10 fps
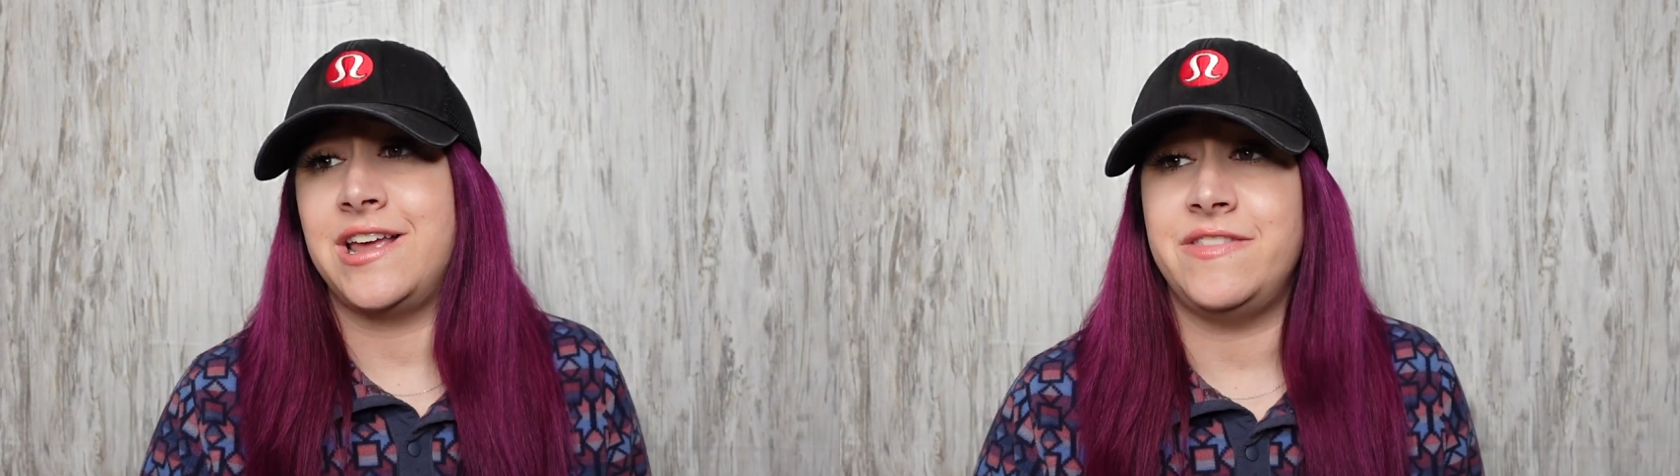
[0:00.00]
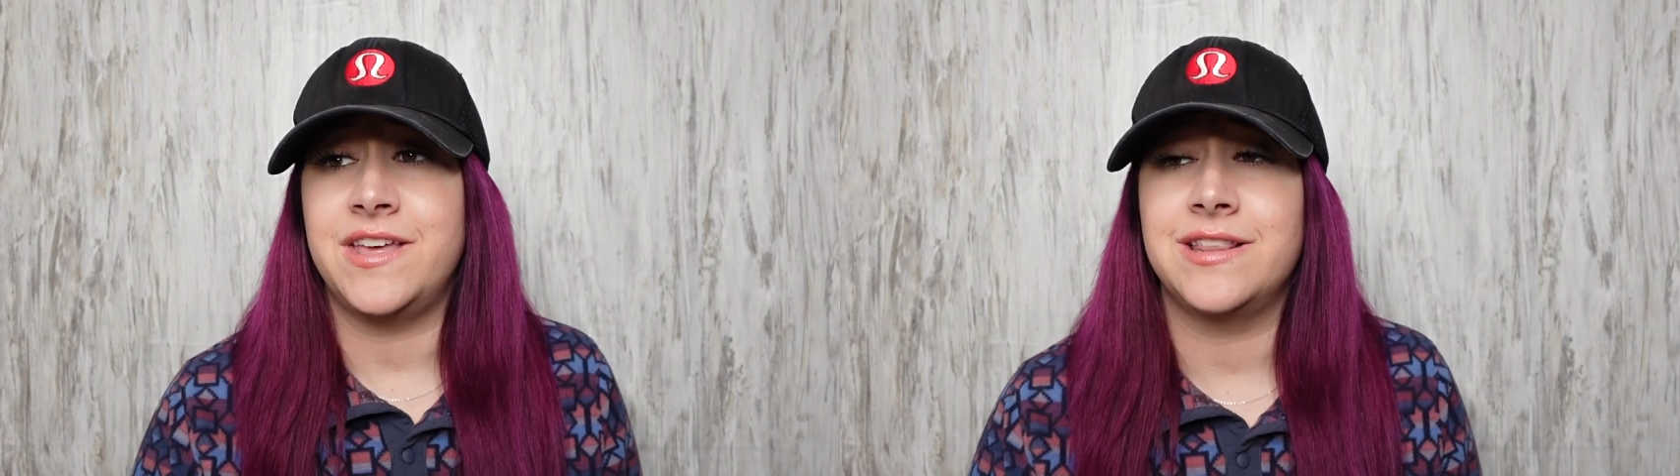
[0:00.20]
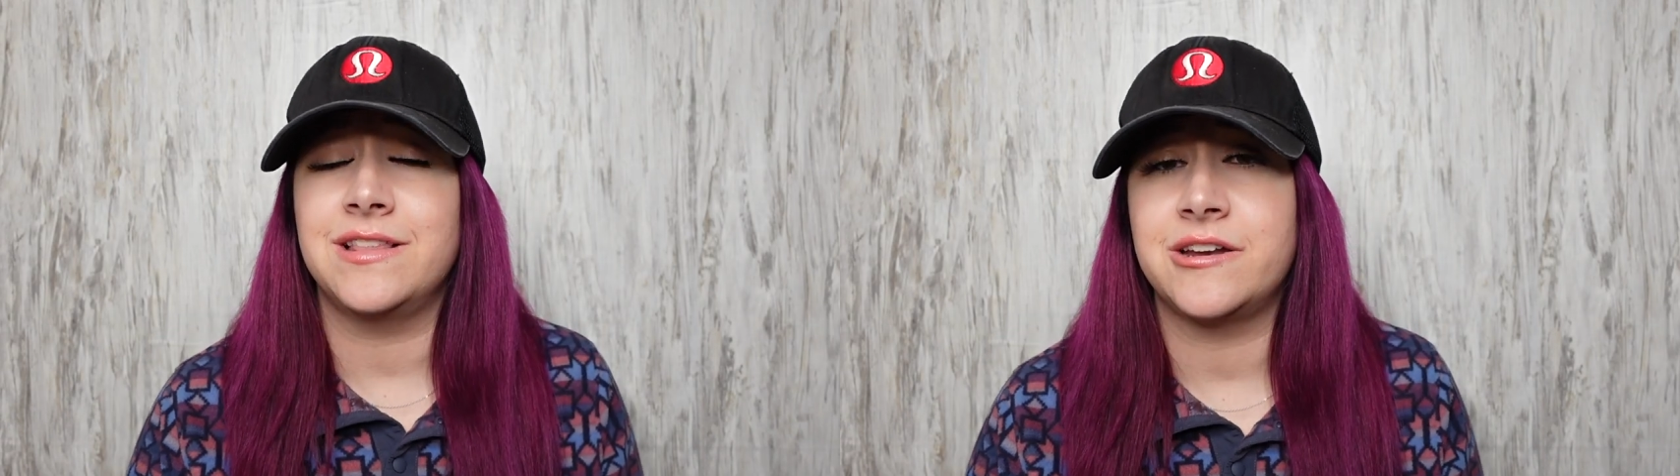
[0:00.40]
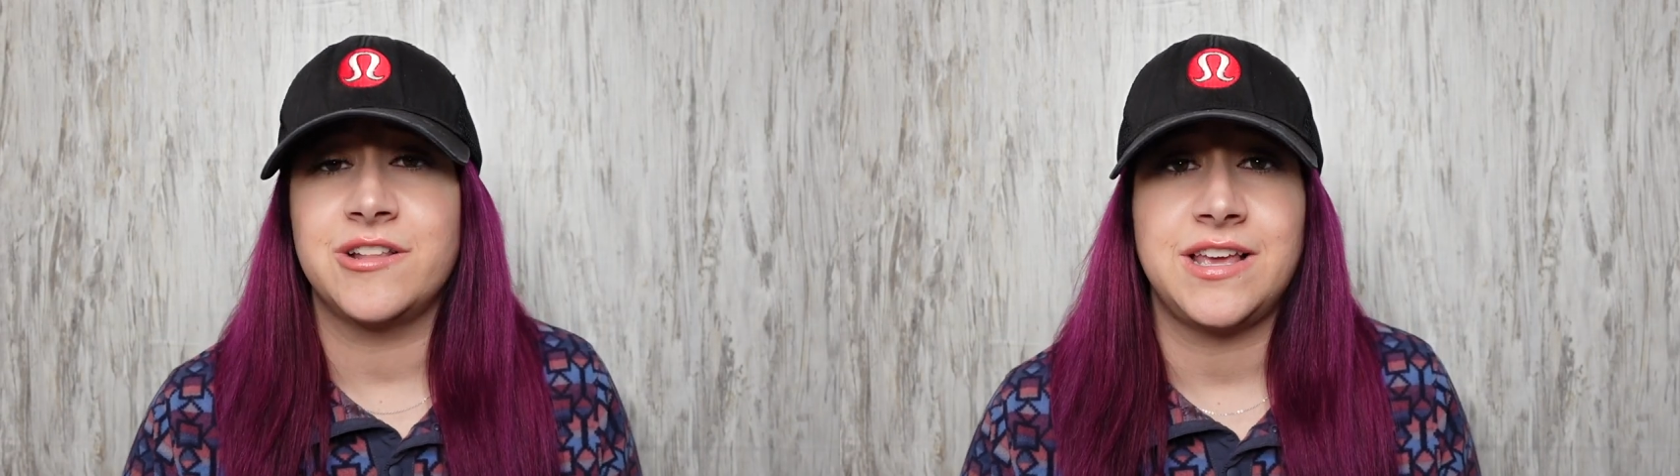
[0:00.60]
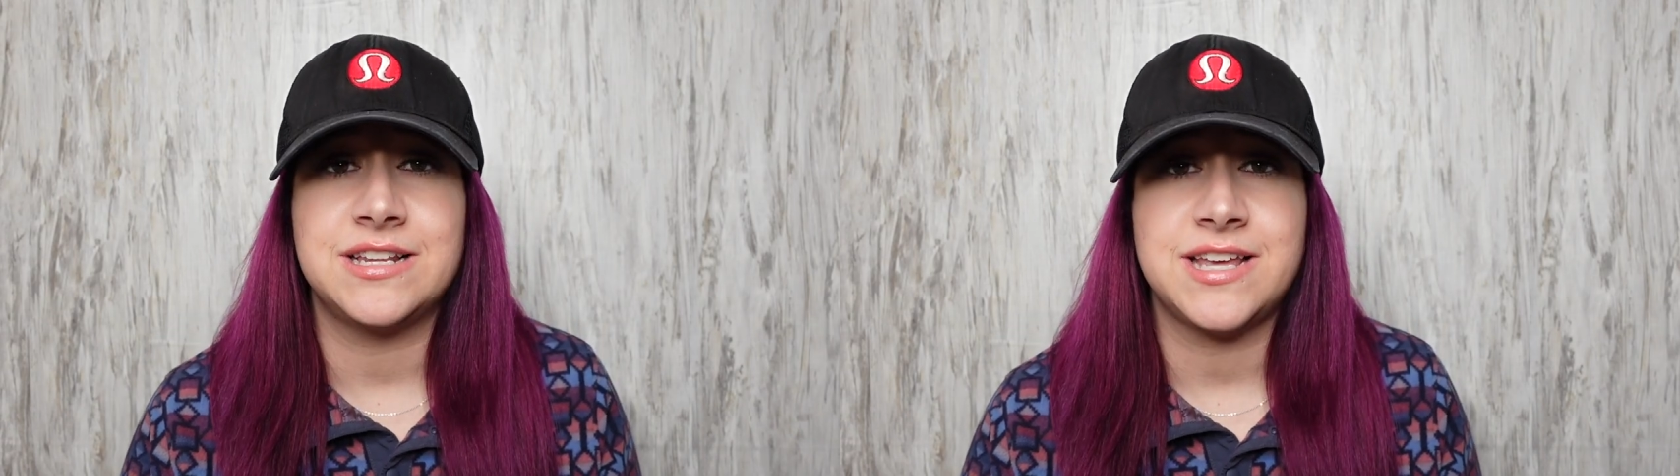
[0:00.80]
And then
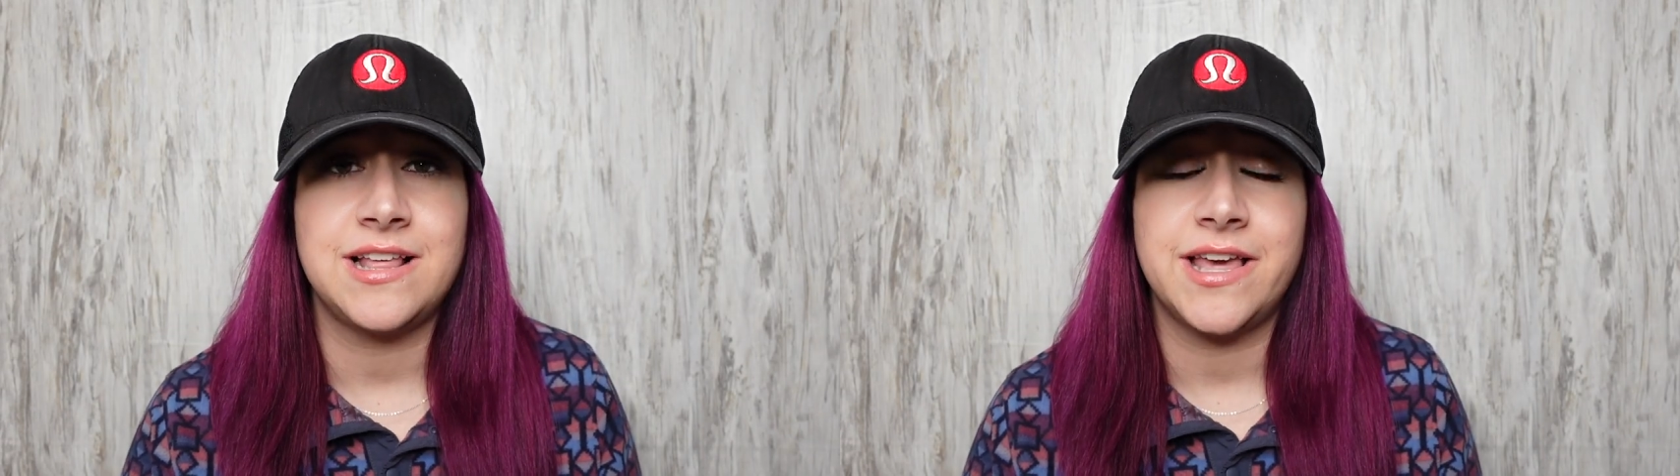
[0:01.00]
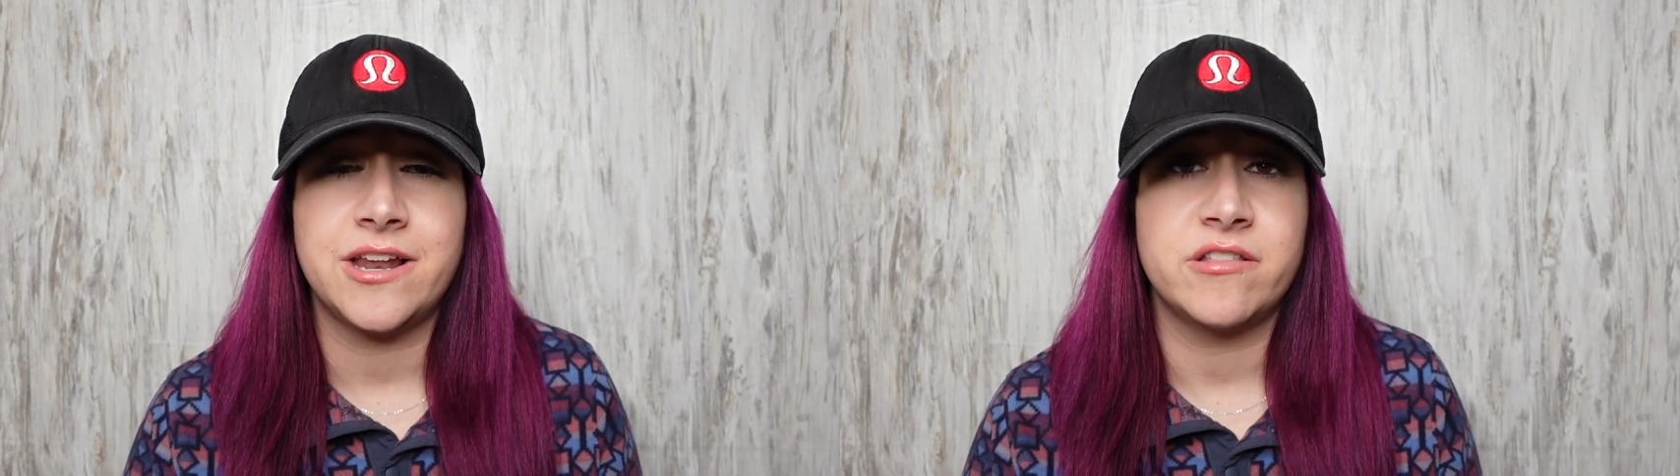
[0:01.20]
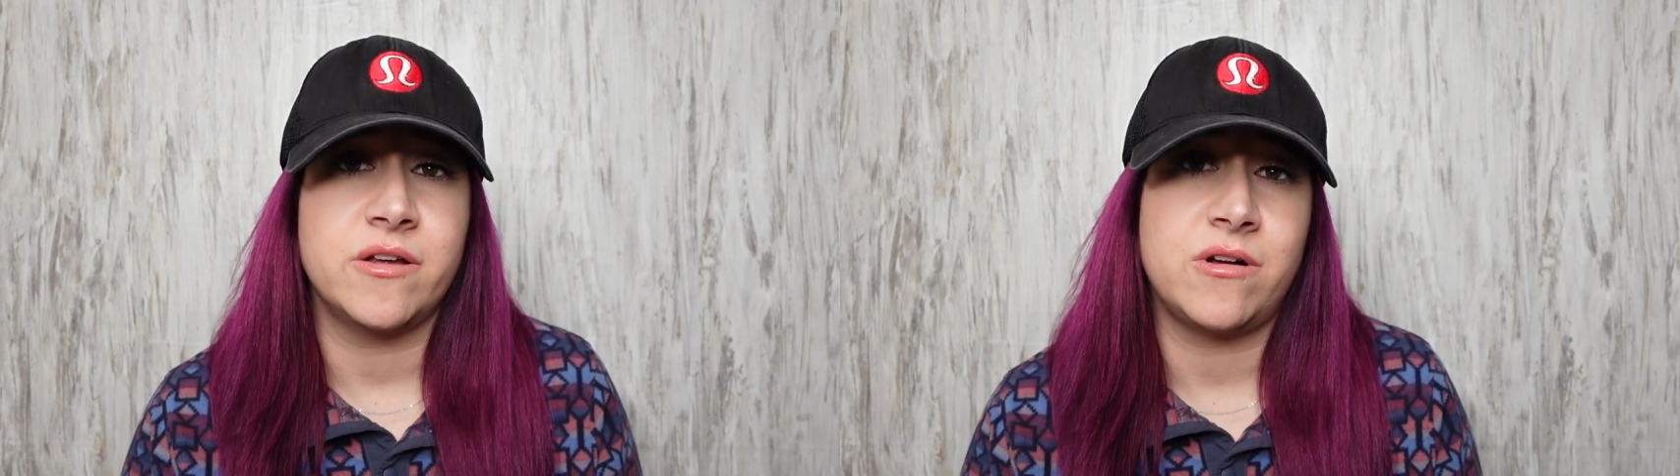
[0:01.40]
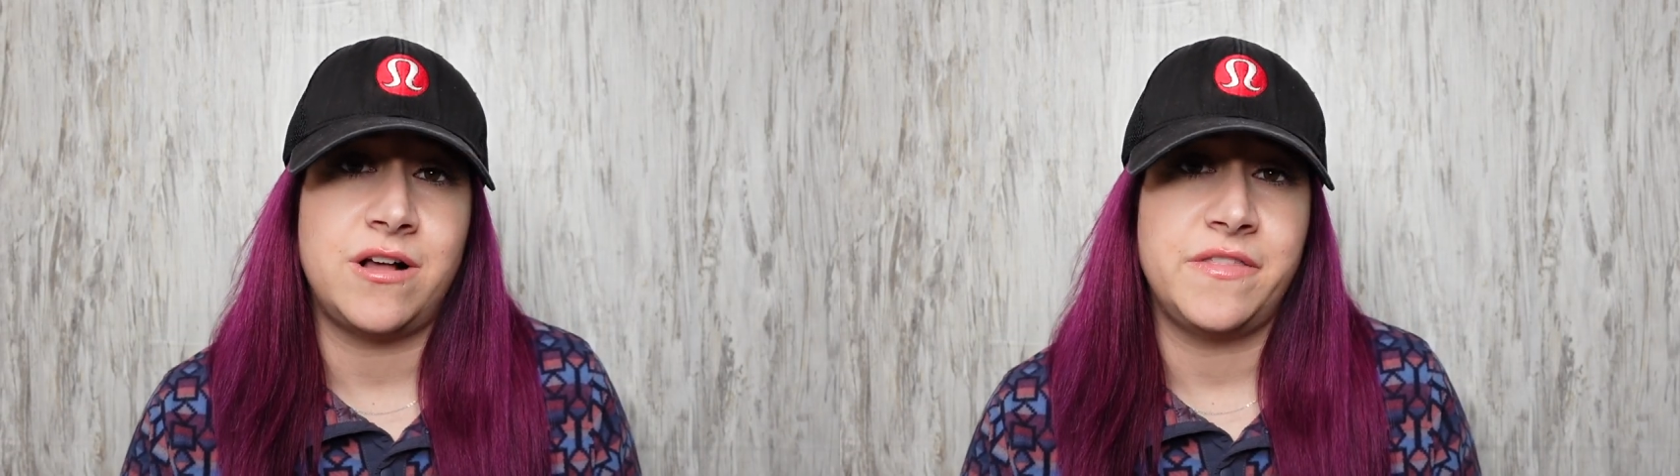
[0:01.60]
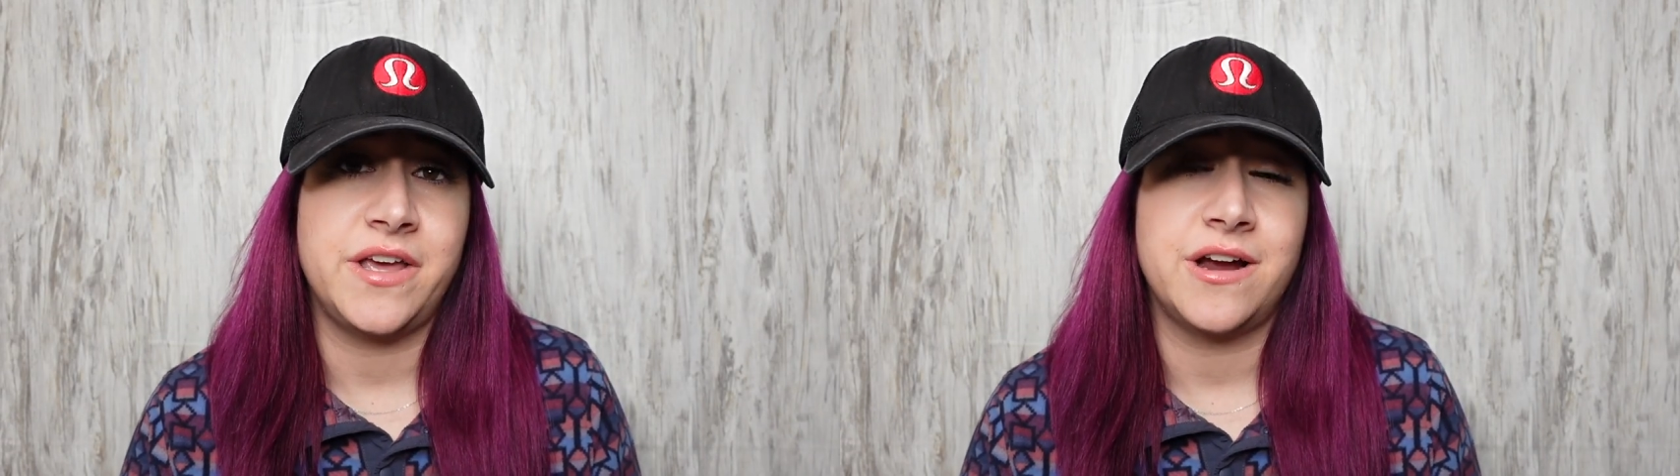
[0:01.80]
literally a day later, they were
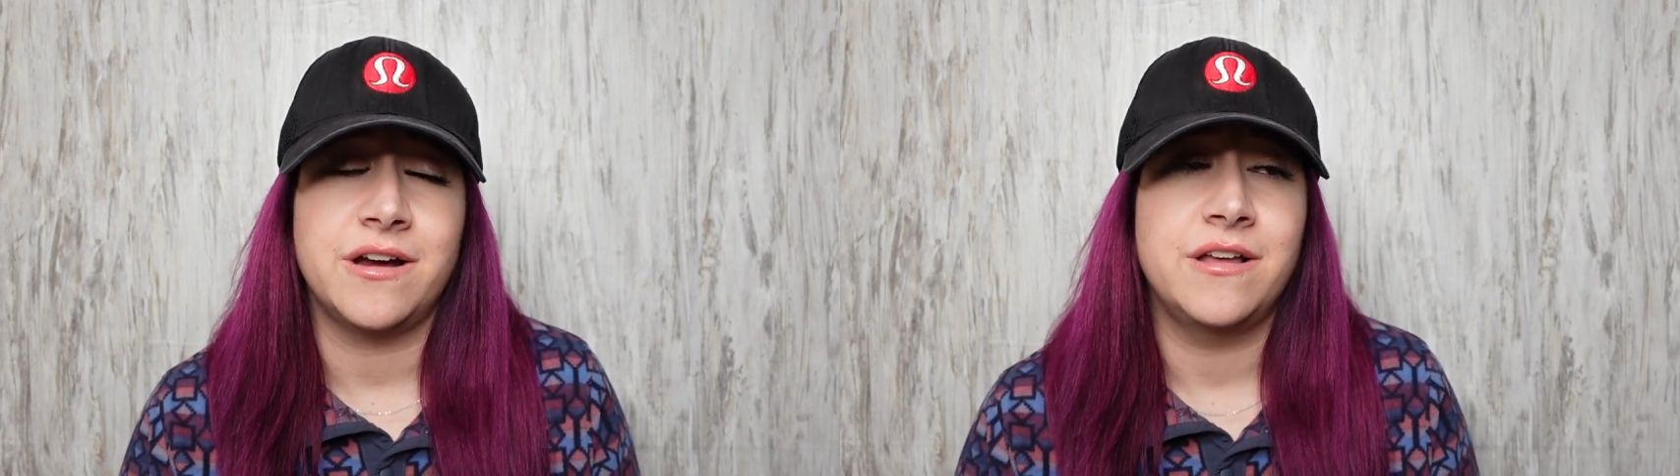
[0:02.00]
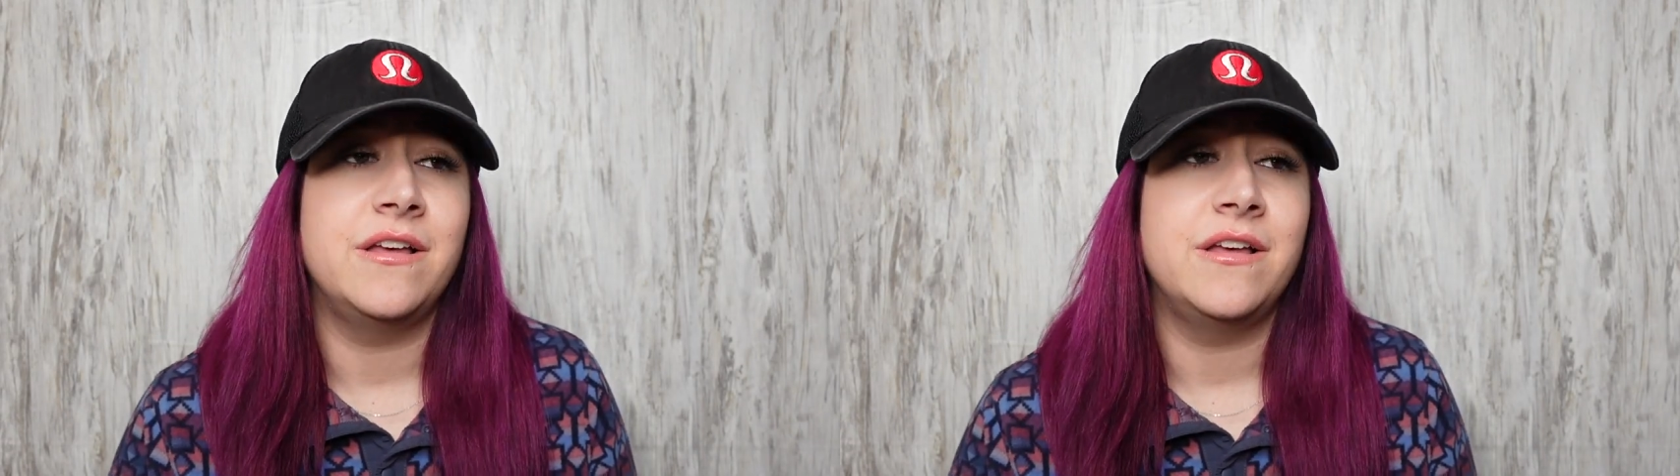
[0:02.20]
on there